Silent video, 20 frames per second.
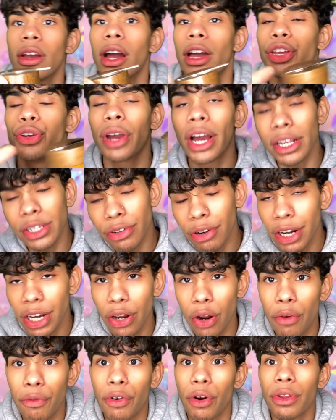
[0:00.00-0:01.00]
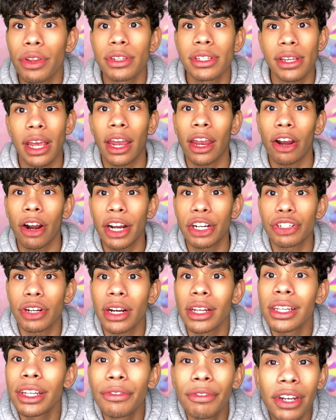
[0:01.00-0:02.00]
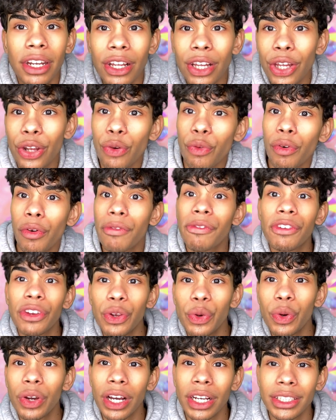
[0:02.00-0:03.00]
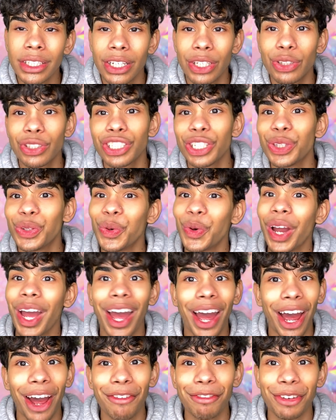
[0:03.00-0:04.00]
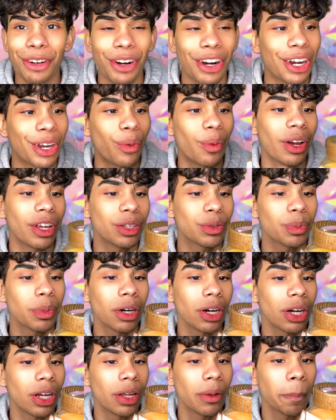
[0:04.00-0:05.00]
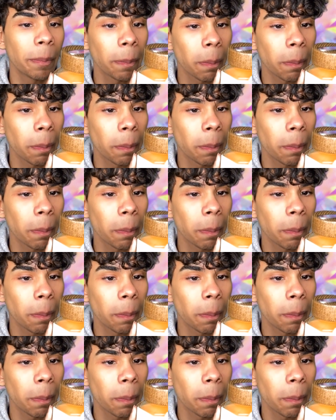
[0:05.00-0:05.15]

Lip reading: You guys already know for all the skincare, I try to leave in a little review because I usually do it after anyways, but